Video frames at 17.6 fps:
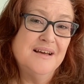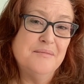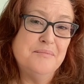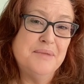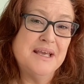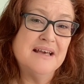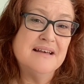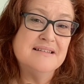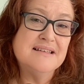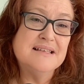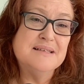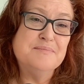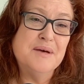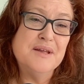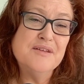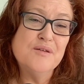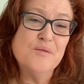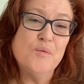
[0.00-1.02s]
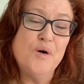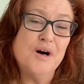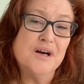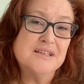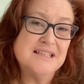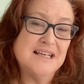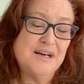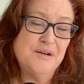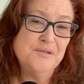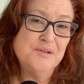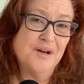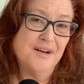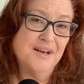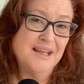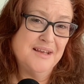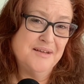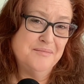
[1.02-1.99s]
because his mother walked out
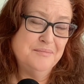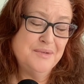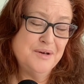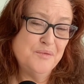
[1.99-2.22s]
on him